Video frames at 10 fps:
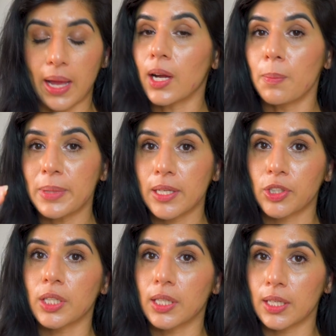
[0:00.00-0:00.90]

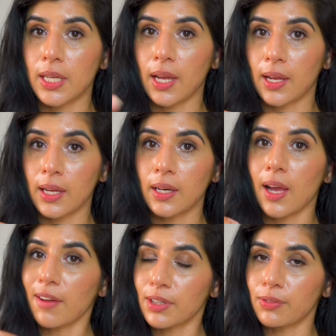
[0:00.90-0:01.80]
compensation did take a hit
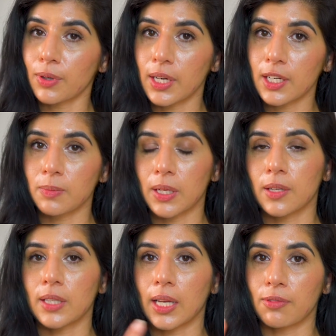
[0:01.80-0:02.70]
after 4 years,
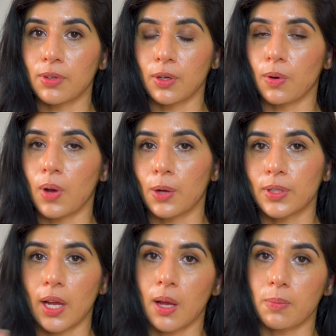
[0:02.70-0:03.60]
because like if you know how
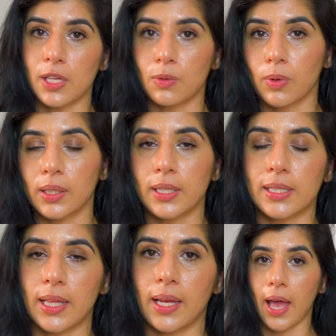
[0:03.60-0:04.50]
tech companies work,
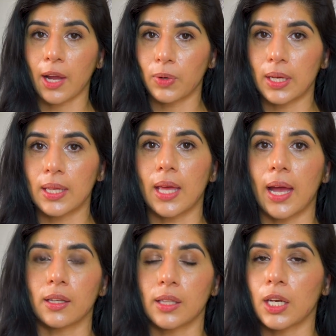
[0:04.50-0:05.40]
there's like equity,
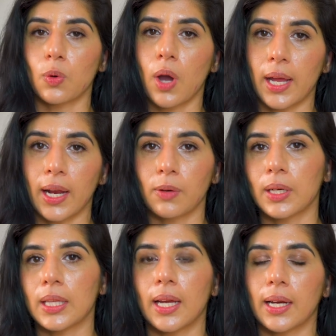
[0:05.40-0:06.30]
that the new hire
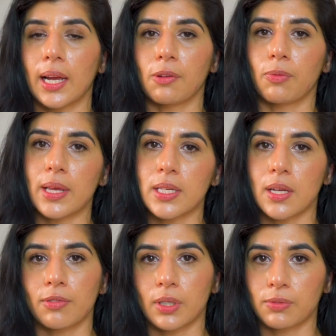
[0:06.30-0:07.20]
equity that kind of vests
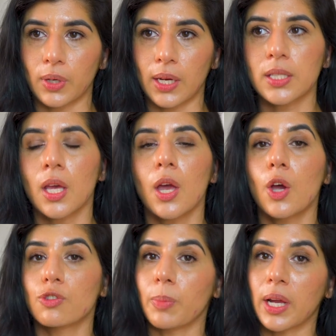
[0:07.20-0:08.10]
after 4 years.
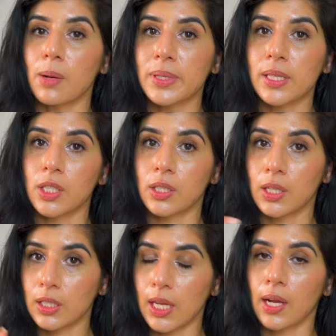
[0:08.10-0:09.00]
So my compensation
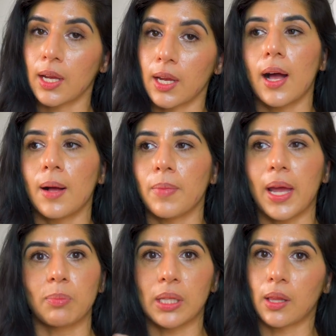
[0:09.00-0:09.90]
did take a hit
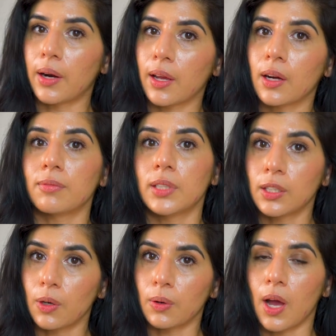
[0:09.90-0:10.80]
and my learning curve
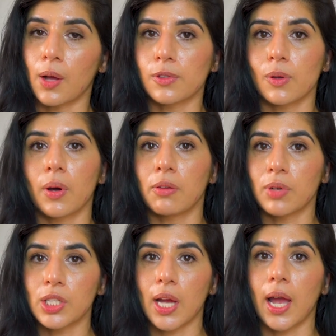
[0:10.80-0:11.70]
did go down. So I
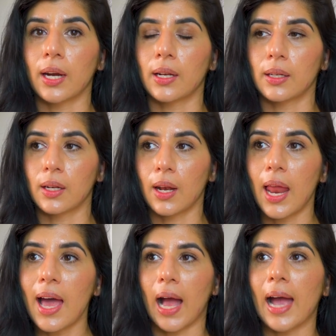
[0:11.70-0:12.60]
wish I had
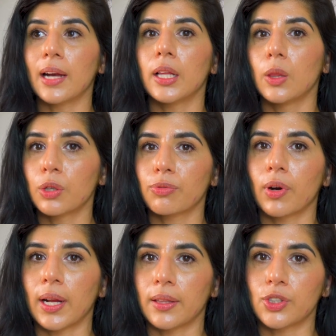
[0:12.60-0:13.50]
left. I'd look for
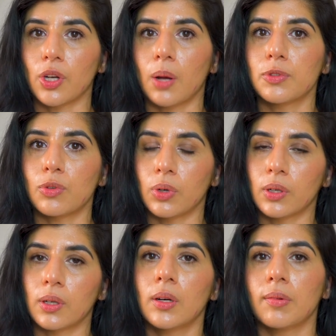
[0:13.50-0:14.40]
another job
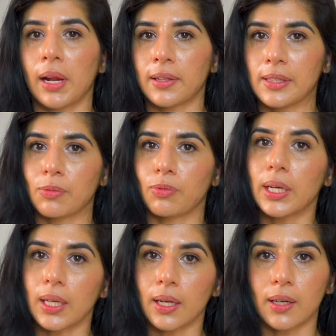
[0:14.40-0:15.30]
sooner rather than
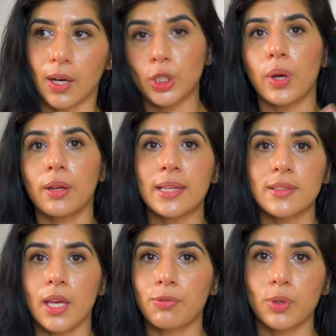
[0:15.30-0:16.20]
waiting around. So let's
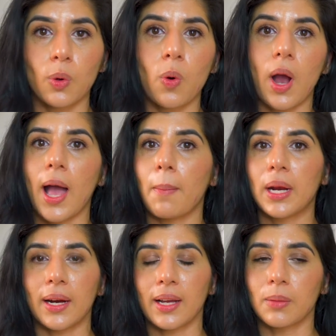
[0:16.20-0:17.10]
say if you have been
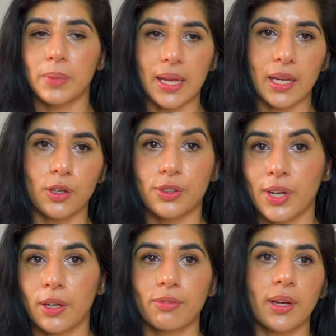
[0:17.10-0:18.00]
at a company and you're
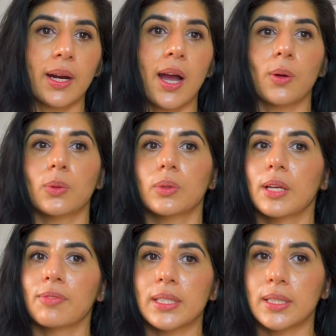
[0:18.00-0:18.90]
trying to figure out
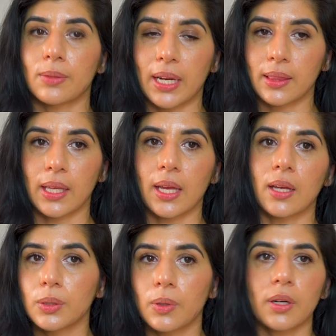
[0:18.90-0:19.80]
if it's the right thing to
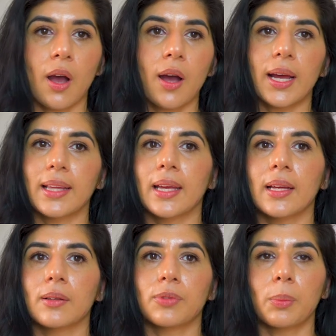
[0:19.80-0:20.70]
do or not, I
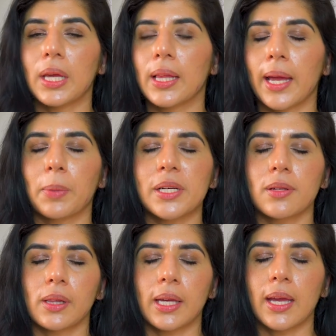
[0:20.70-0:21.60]
think for me, like
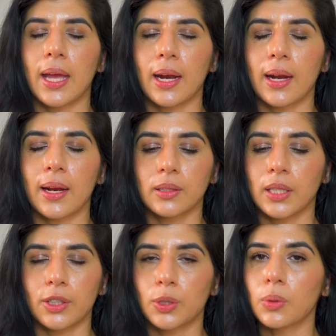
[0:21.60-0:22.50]
personally, and
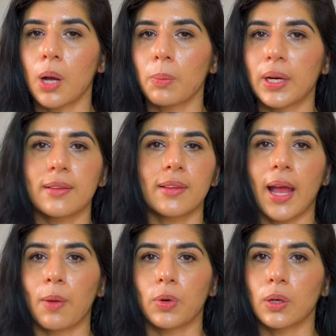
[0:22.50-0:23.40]
there are two components that
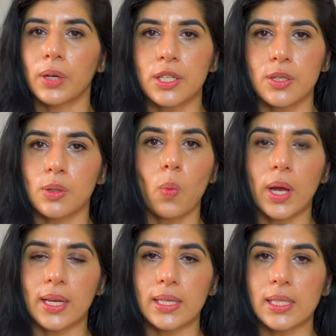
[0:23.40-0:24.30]
I would look into.
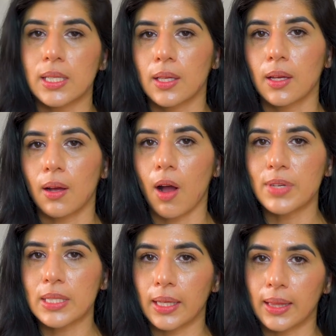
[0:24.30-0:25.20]
One is
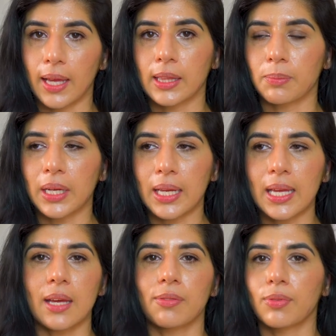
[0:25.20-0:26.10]
obviously like the
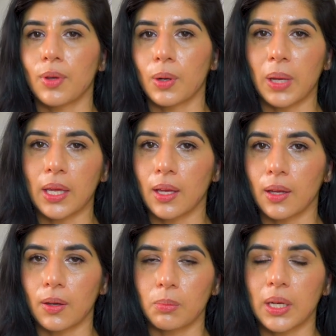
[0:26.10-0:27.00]
money, if you're making
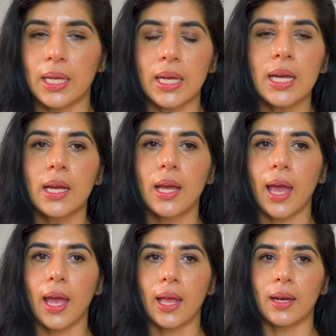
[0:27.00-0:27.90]
good money,
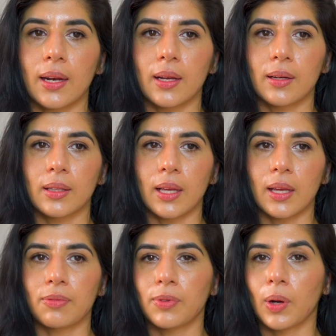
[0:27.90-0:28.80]
and
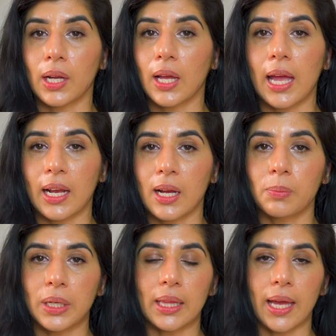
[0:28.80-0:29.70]
if you're at a
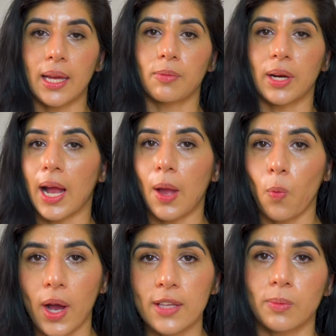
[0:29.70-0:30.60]
company like where I
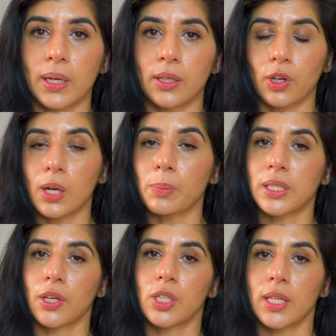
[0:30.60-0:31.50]
was, where your
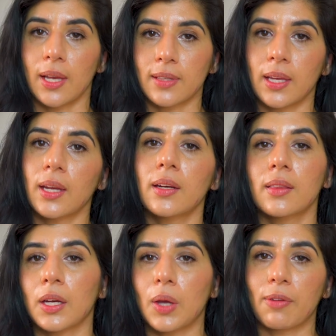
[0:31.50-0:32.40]
compensation takes a hit,
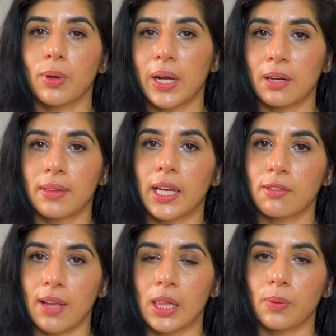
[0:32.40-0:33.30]
then you have to kind of like
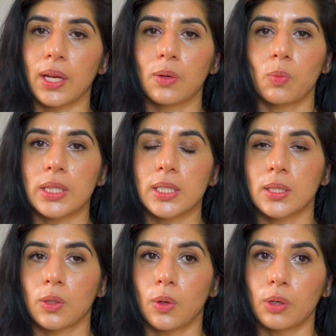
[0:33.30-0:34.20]
evaluate what's
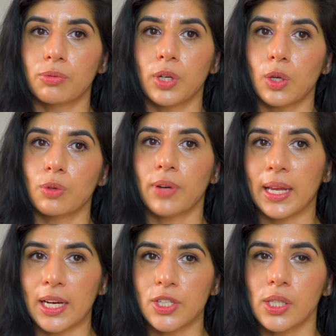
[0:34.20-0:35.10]
good for you
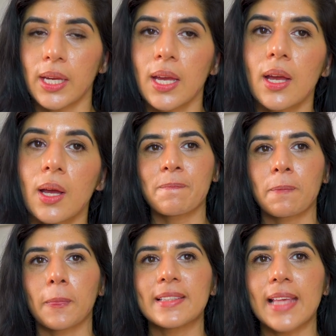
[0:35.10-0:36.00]
financially.
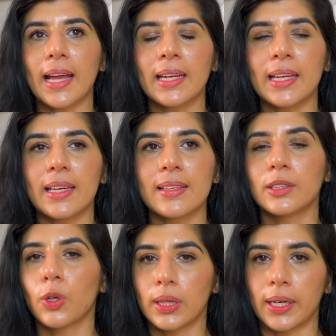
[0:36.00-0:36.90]
The second is
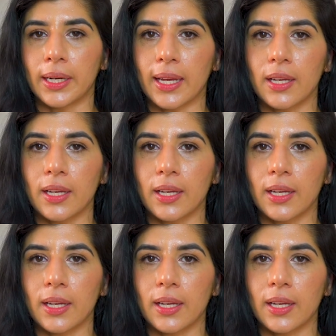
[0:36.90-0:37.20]
your learning.